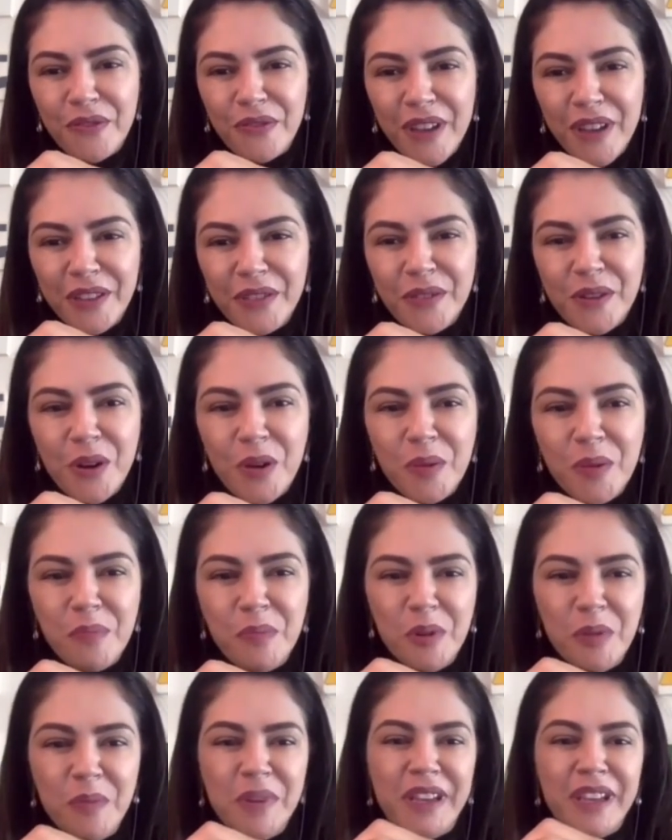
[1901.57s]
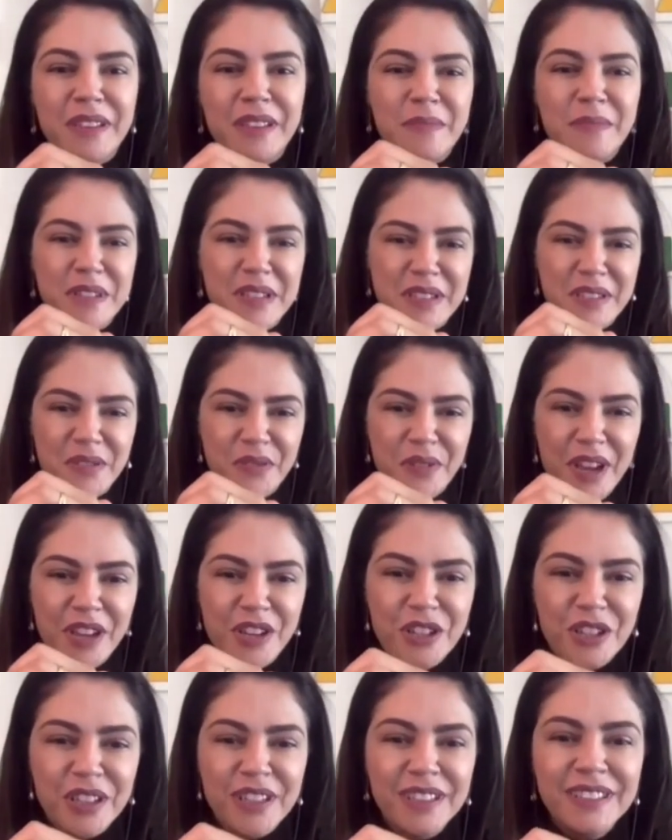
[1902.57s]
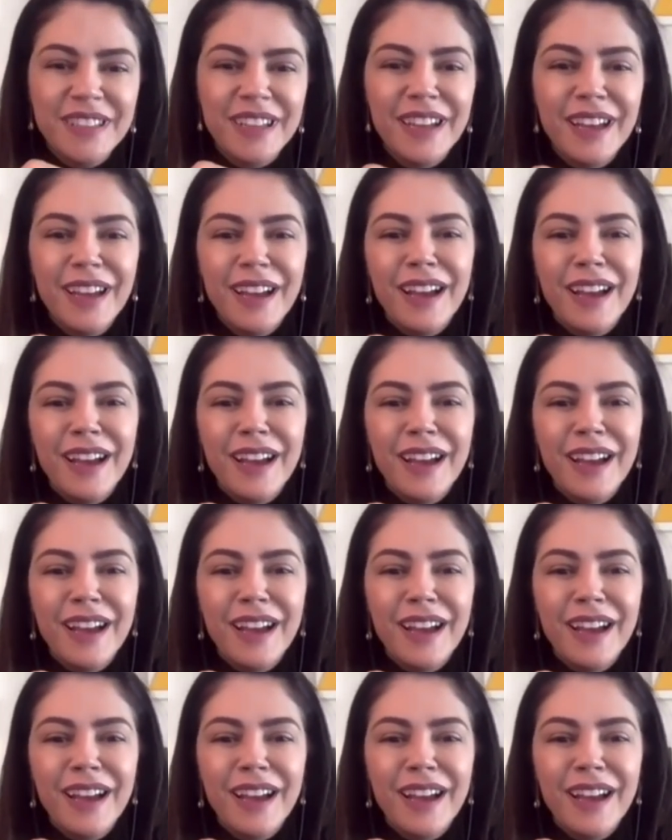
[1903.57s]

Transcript: federal public administration,